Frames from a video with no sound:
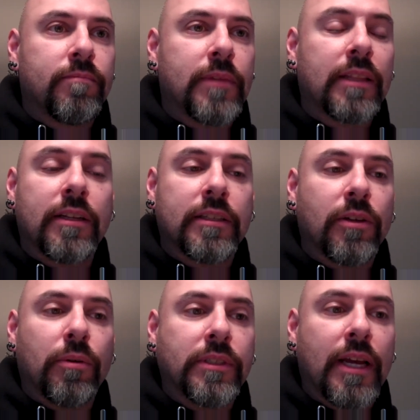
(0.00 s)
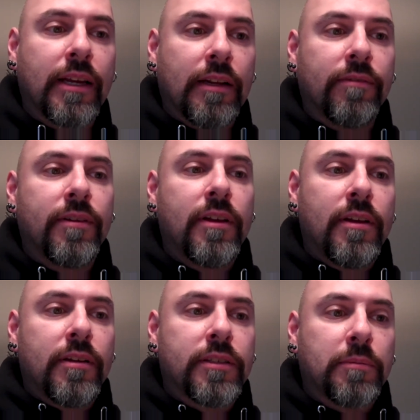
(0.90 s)
Not that it's always negative.
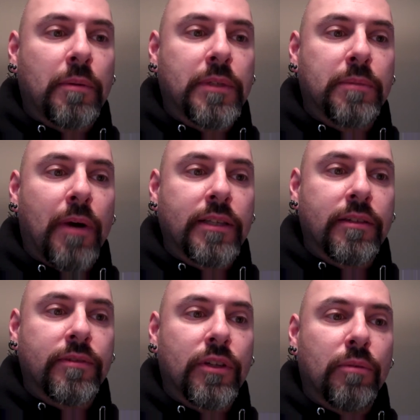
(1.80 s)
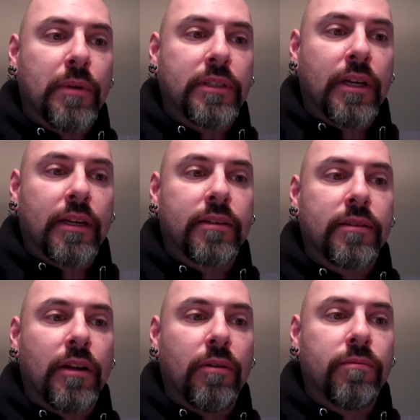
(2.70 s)
Sometimes it's positive too, but it's like,
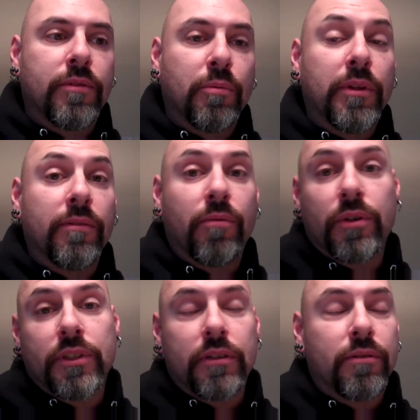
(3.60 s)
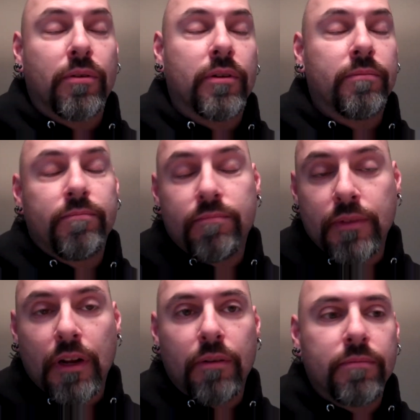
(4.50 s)
the Wheel of Fortune, or,
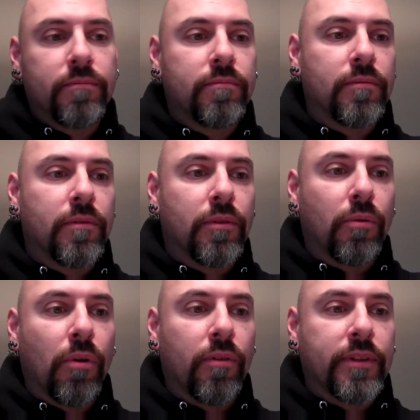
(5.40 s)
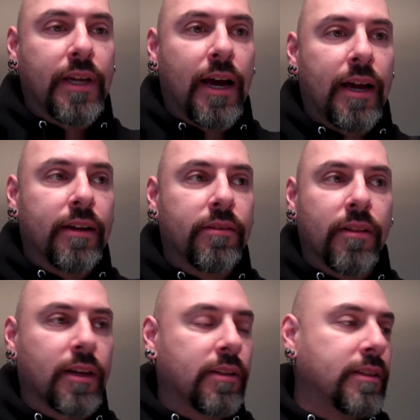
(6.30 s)
the roll of the die, or the
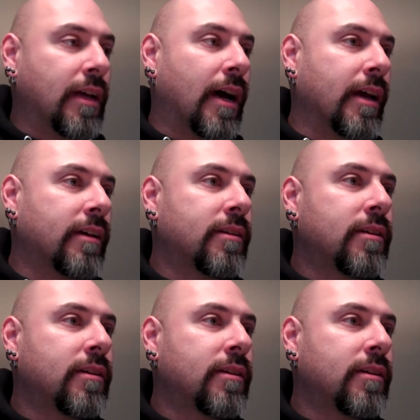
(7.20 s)
luck of the die,